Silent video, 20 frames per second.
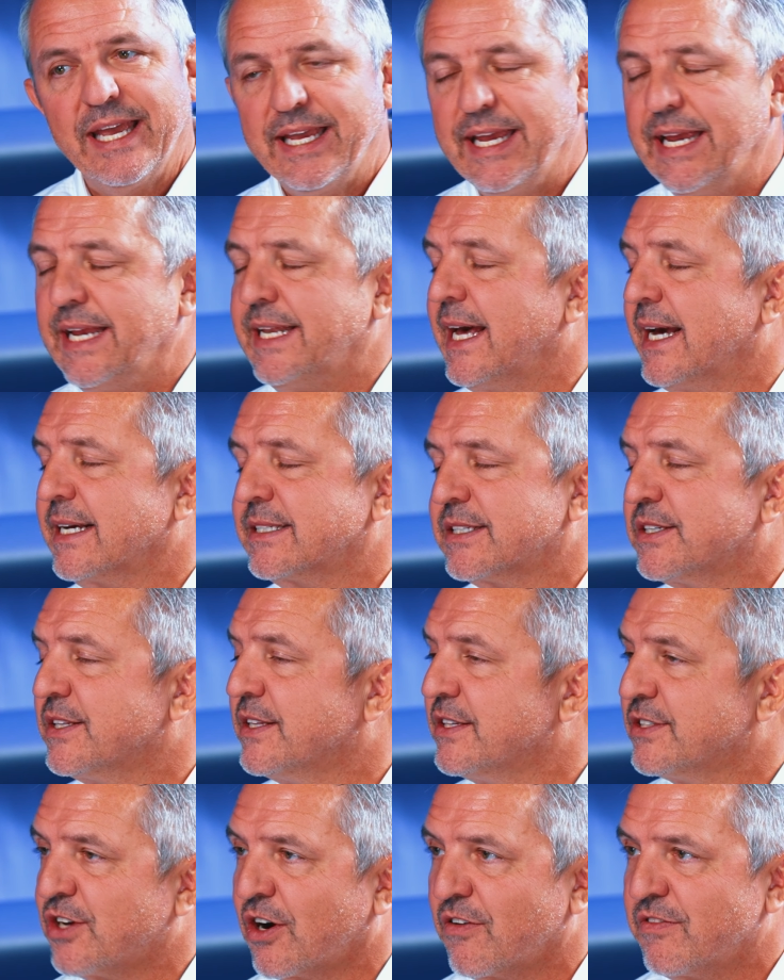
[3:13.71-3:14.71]
He takes it to
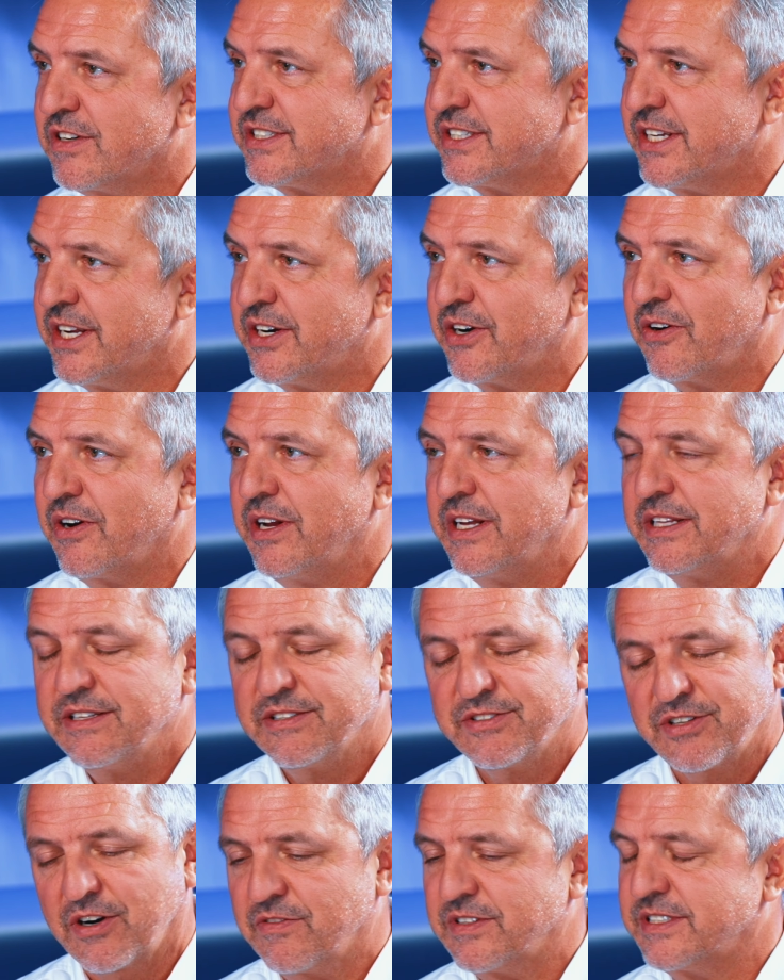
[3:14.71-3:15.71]
the service center. The
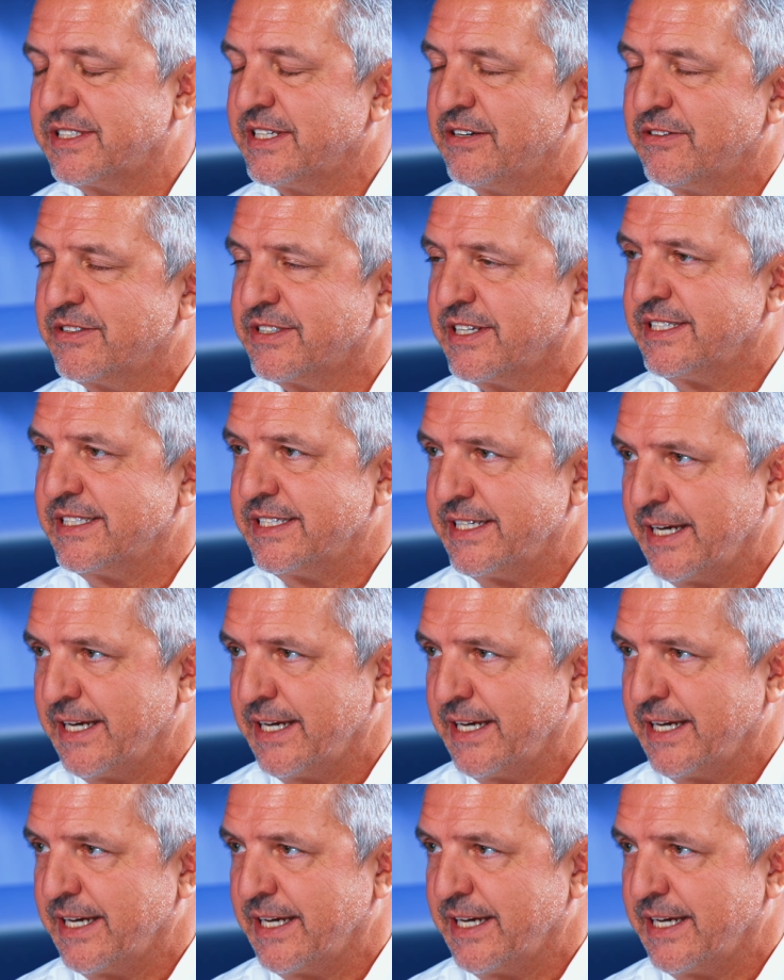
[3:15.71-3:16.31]
service center says,